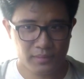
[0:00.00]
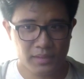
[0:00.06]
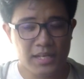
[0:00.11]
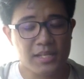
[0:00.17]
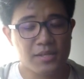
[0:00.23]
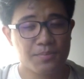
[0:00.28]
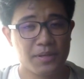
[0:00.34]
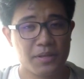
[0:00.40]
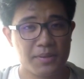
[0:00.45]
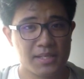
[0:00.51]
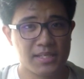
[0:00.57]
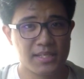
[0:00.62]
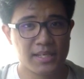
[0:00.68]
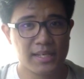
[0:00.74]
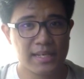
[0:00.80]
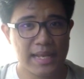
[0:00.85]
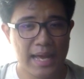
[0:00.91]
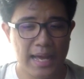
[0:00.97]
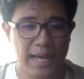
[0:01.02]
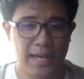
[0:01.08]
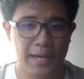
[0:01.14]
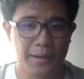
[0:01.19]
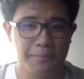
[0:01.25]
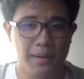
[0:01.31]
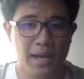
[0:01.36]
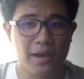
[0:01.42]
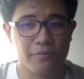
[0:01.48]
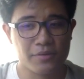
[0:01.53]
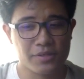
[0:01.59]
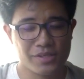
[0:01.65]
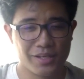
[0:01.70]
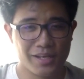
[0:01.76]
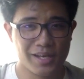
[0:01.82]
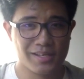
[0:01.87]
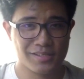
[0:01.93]
That's pretty much it. I
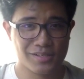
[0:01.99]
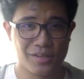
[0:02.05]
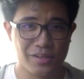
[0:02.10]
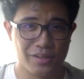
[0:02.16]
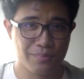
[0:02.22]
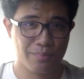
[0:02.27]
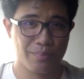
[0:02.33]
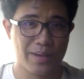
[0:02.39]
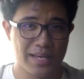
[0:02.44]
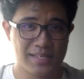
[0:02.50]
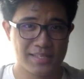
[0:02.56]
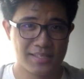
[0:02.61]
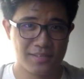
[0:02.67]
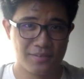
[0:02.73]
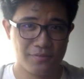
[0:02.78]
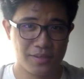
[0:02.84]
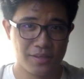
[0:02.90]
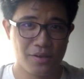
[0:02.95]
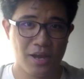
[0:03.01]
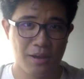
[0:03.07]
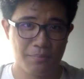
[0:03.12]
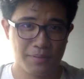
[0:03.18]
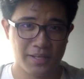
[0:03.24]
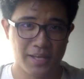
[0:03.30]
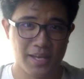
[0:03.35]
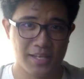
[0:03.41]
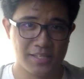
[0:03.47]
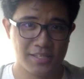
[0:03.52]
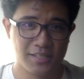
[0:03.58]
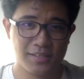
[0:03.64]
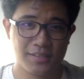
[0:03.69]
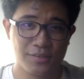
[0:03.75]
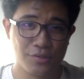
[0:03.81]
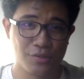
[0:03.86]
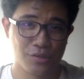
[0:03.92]
wish you guys all the best with your
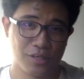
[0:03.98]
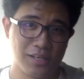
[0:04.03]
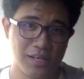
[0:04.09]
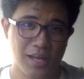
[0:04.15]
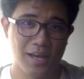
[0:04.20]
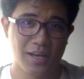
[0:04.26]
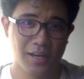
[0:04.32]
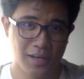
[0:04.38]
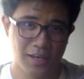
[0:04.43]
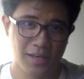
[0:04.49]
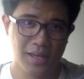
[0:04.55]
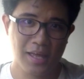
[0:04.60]
application. Good luck.